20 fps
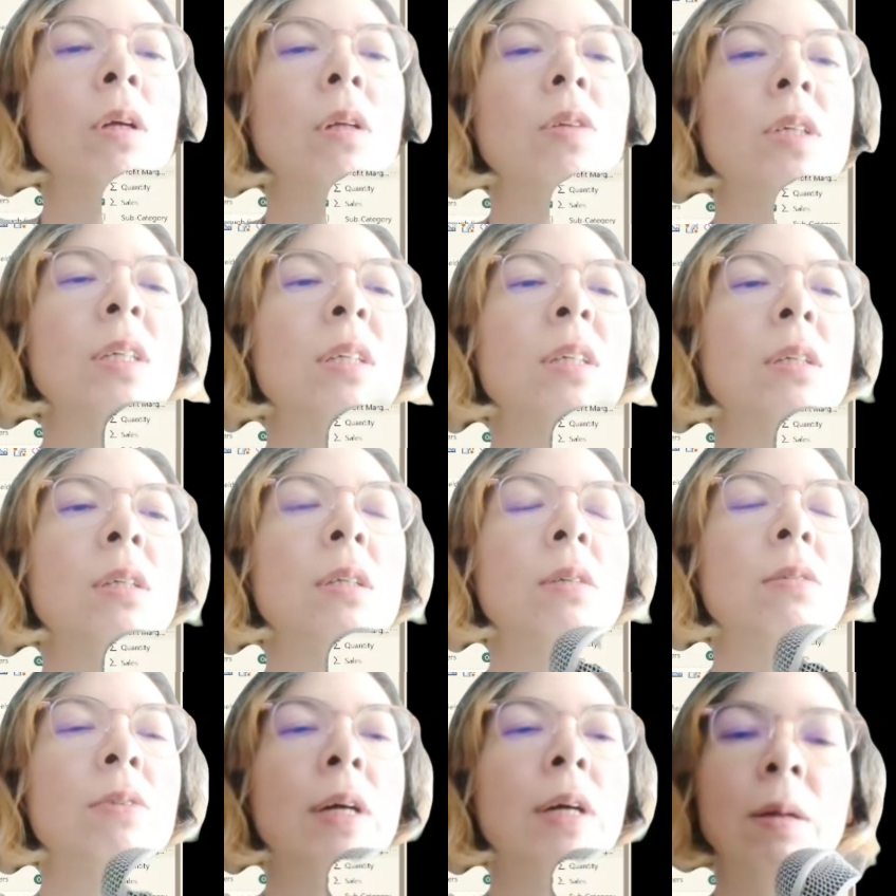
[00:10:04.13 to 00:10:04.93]
Just
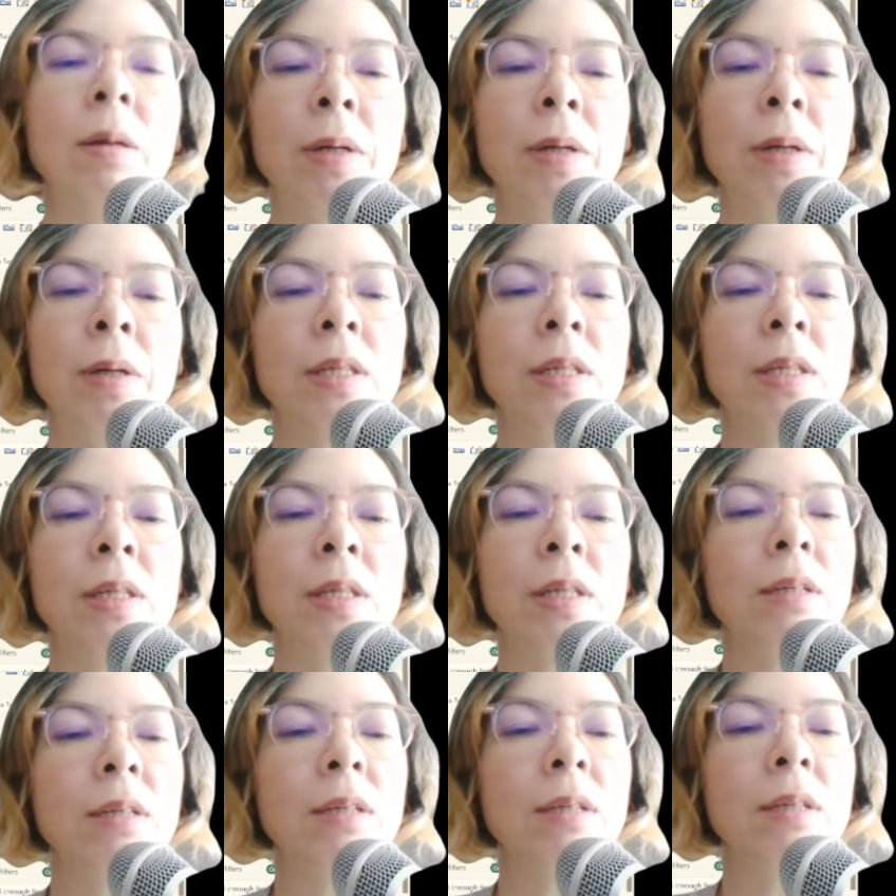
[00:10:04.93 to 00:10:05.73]
the very basic
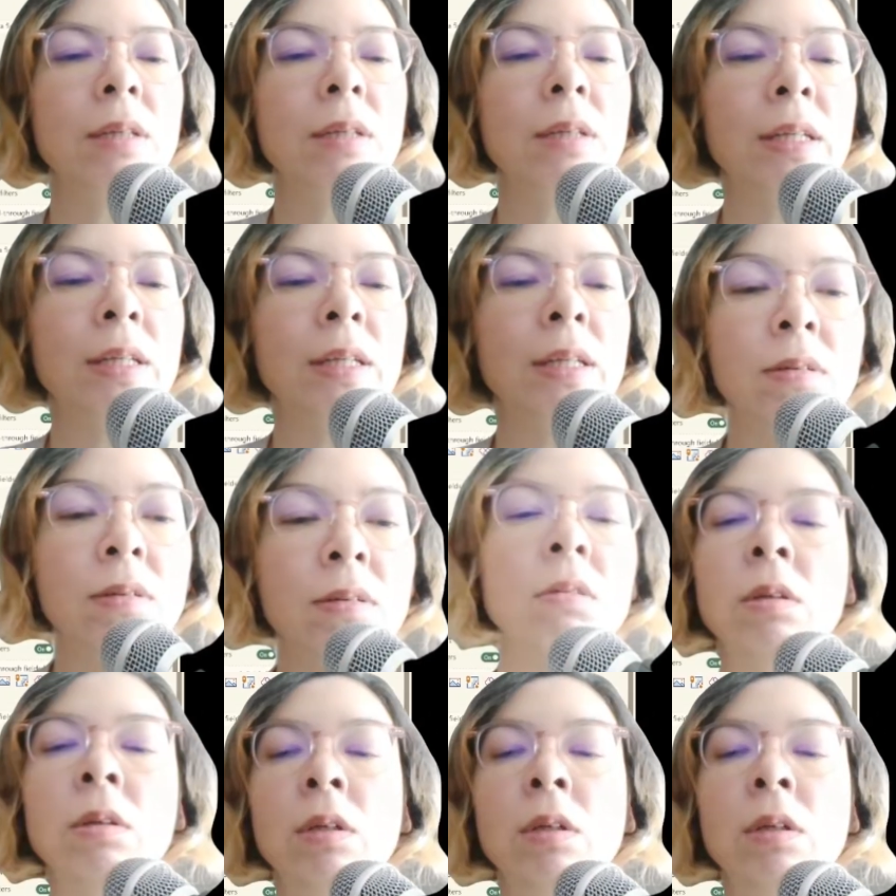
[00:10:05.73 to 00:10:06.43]
fundamentals.